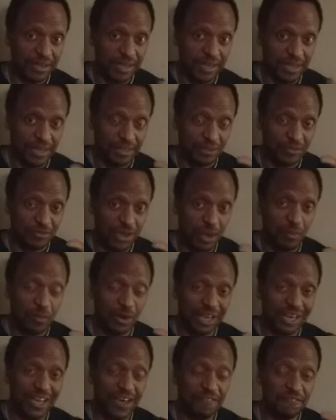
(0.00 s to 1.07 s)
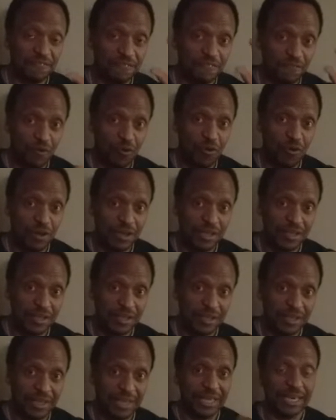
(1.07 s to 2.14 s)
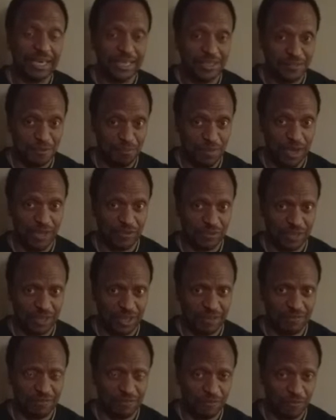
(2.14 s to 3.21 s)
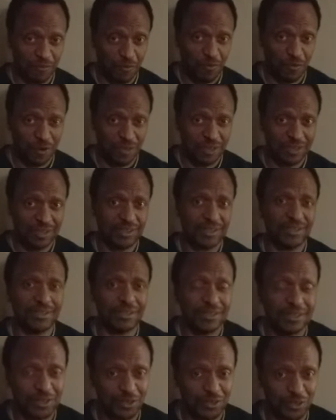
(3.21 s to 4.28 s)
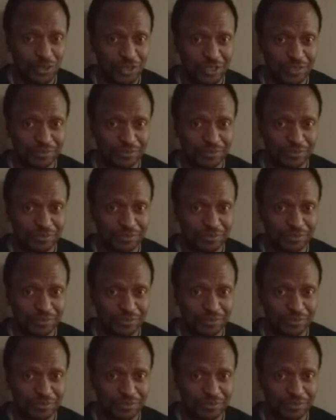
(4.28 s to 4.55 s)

In the treble clef, four. In the bass clef, four. Good.